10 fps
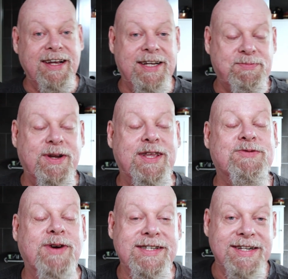let's put it
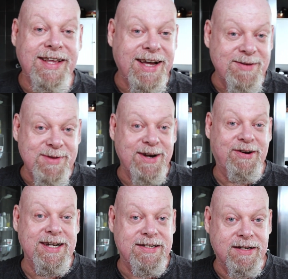this way, it's either going to be a
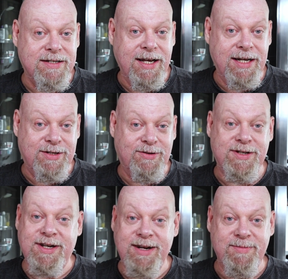great success or
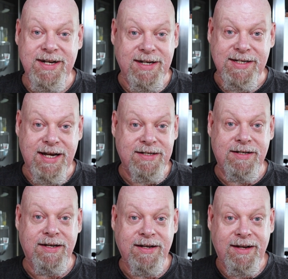it's going to be a disaster,